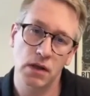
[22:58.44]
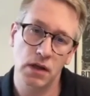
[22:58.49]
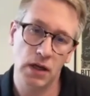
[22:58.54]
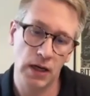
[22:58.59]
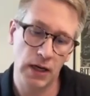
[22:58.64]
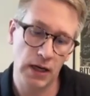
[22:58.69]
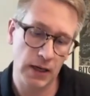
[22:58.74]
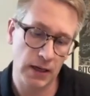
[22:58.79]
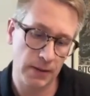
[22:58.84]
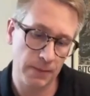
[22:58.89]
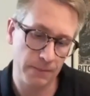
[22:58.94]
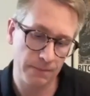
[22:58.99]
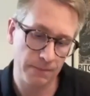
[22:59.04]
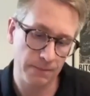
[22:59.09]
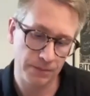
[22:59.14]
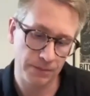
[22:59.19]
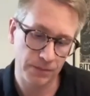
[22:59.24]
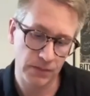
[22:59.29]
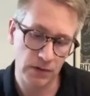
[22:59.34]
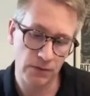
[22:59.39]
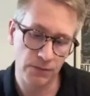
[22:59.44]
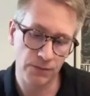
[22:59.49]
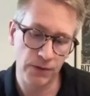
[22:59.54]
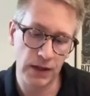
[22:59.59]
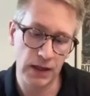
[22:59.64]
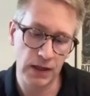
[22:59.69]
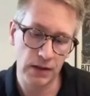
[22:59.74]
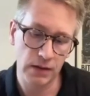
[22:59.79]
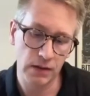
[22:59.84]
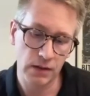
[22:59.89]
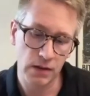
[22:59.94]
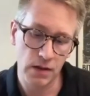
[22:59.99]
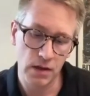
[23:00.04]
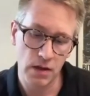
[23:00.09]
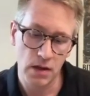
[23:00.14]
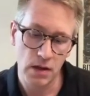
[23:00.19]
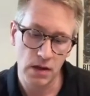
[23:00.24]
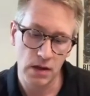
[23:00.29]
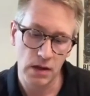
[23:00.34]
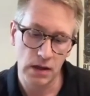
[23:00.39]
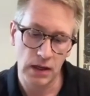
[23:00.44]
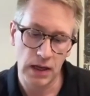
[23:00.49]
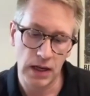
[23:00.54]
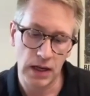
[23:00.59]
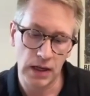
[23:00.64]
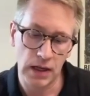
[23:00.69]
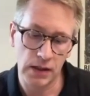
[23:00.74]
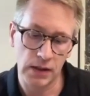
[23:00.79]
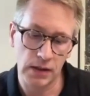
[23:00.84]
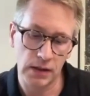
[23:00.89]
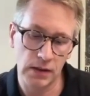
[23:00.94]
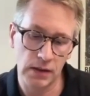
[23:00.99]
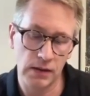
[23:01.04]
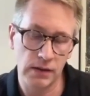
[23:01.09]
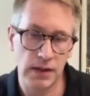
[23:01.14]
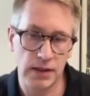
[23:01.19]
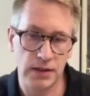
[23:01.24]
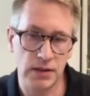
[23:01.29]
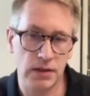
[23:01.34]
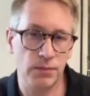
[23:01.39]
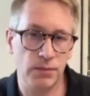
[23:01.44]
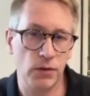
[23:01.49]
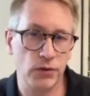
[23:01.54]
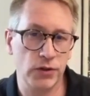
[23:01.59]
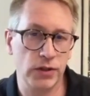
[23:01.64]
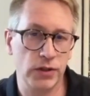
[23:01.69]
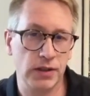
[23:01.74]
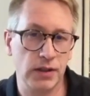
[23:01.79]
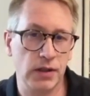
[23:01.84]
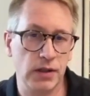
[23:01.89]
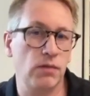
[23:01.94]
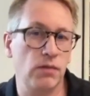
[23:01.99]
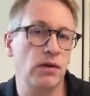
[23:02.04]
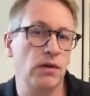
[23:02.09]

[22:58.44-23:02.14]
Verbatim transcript: um, field. And that's a project that are